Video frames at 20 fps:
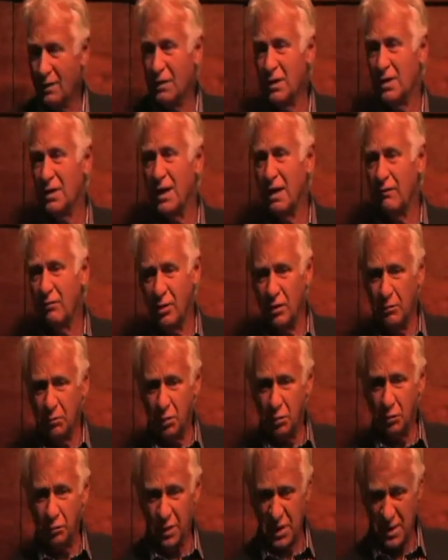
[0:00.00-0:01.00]
The
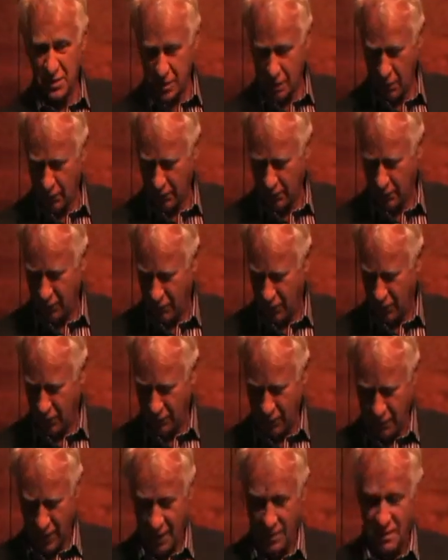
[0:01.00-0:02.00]
inevitable result of all
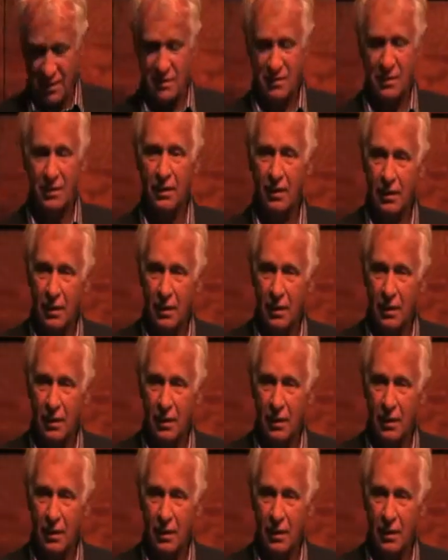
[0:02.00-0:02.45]
of this